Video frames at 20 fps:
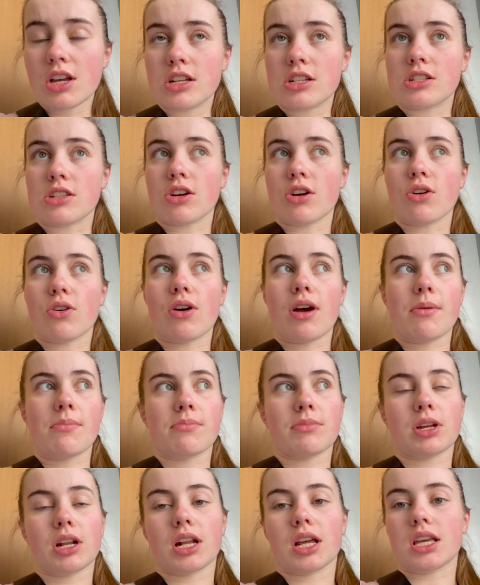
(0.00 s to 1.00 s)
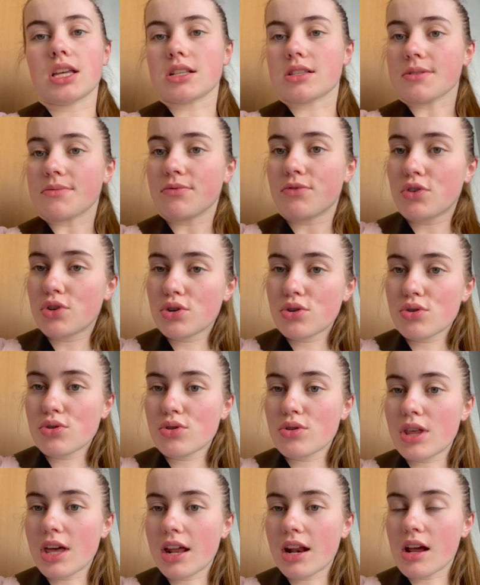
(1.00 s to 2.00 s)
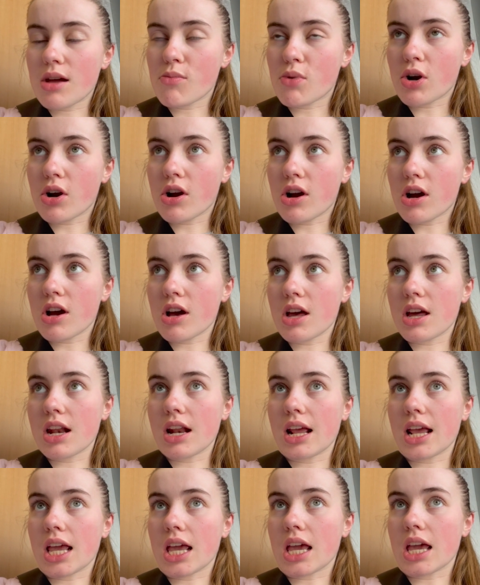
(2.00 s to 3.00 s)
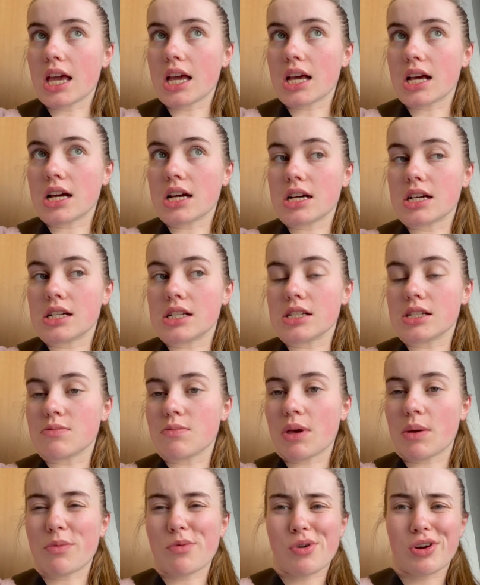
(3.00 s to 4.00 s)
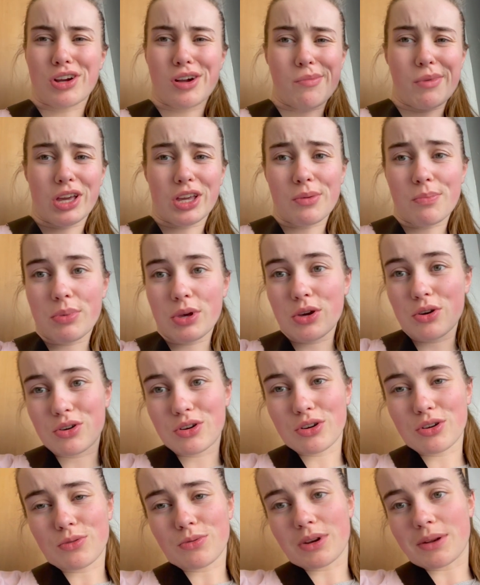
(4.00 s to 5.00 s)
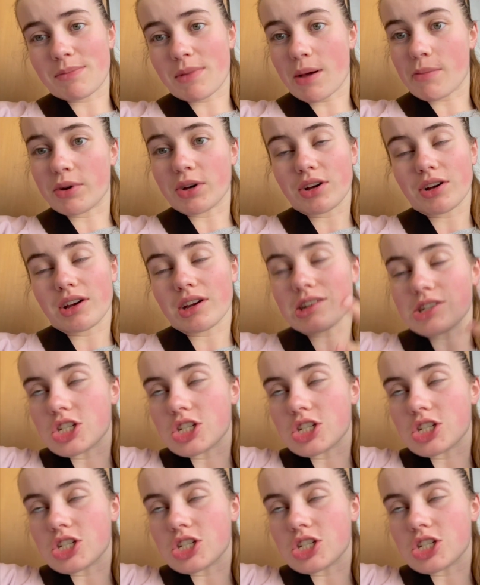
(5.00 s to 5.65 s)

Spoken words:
so I'm gonna eat some food that I brought and maybe work on my computer, read my book,